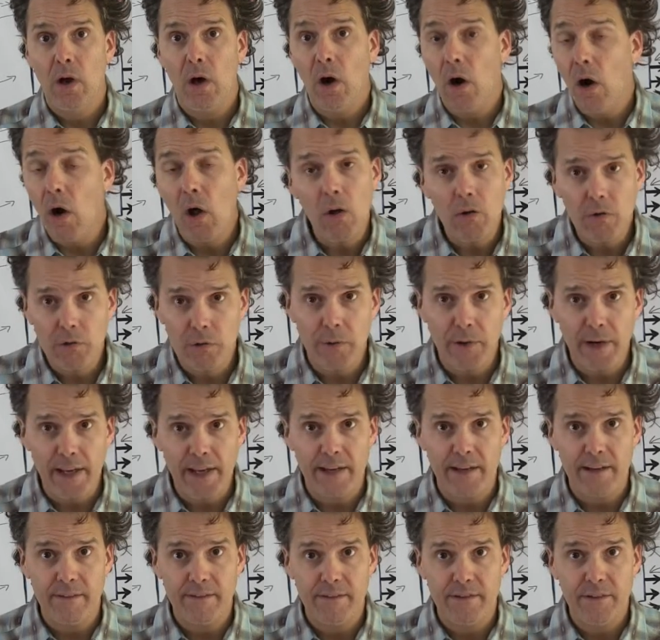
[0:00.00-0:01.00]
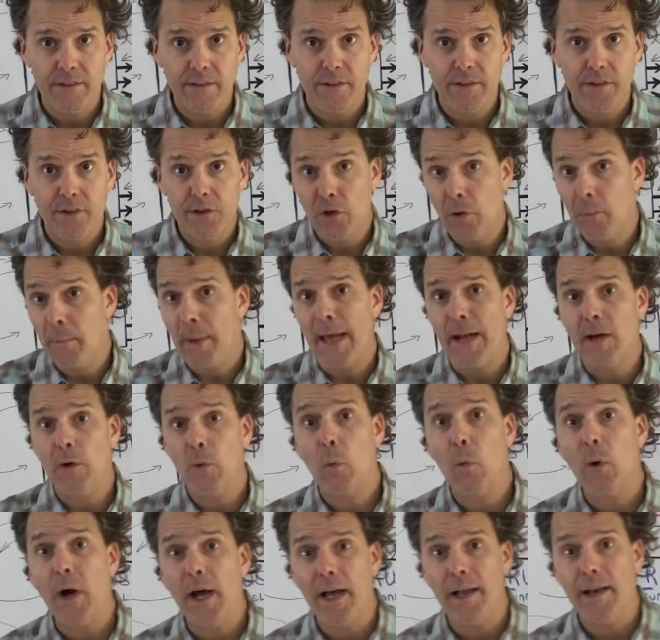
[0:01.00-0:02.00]
all crave, no matter
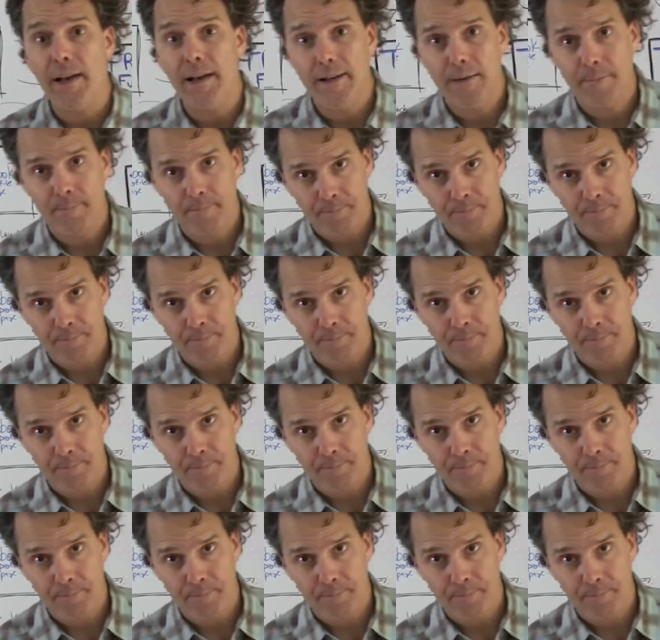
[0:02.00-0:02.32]
what.